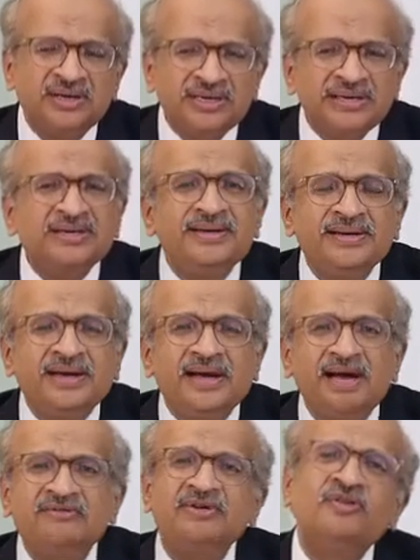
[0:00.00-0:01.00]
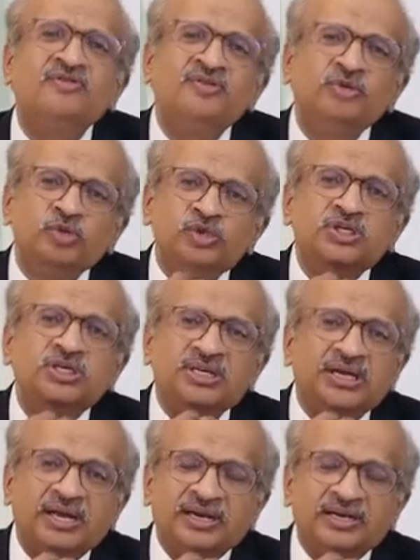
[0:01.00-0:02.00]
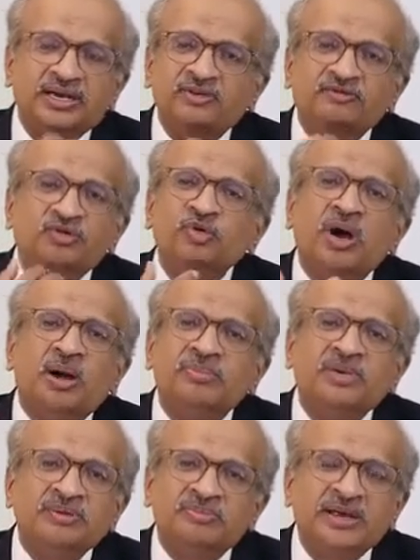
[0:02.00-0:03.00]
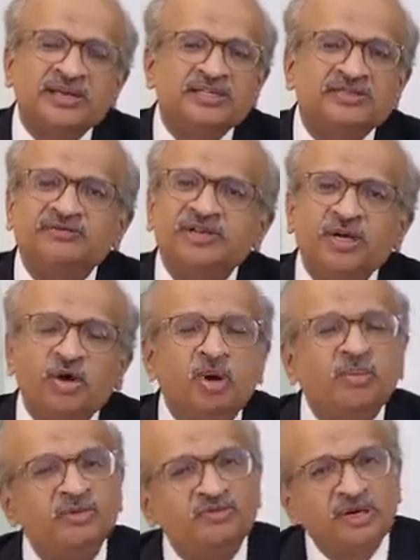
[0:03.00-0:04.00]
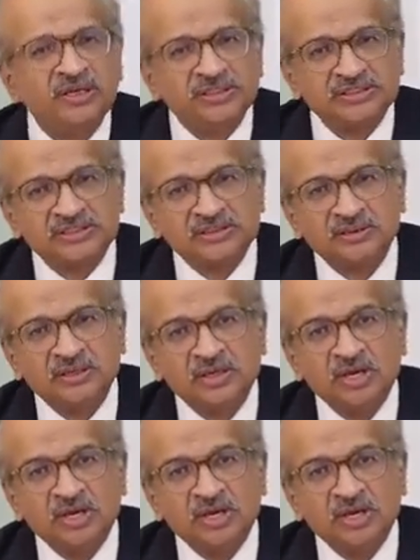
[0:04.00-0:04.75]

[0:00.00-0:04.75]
In India, having a few chin hair and few upper lip hair is very common for girls.